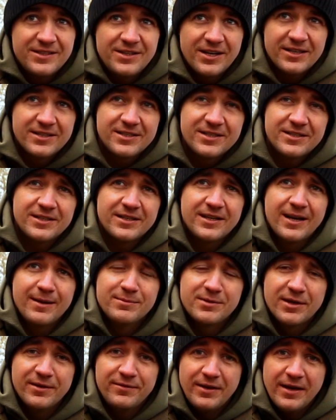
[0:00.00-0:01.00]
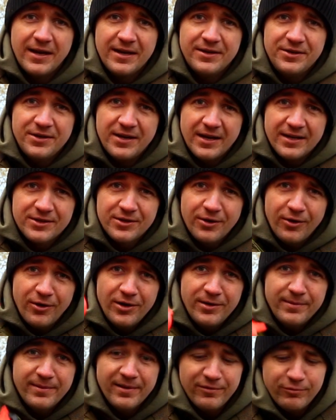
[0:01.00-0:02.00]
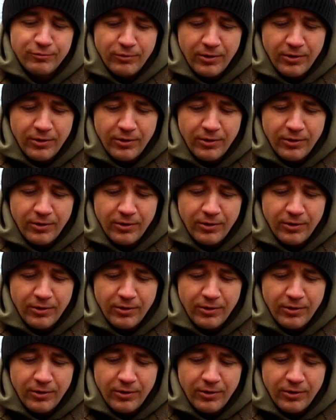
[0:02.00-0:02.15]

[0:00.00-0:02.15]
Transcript: just as it comes over your head, you get a tiny bit of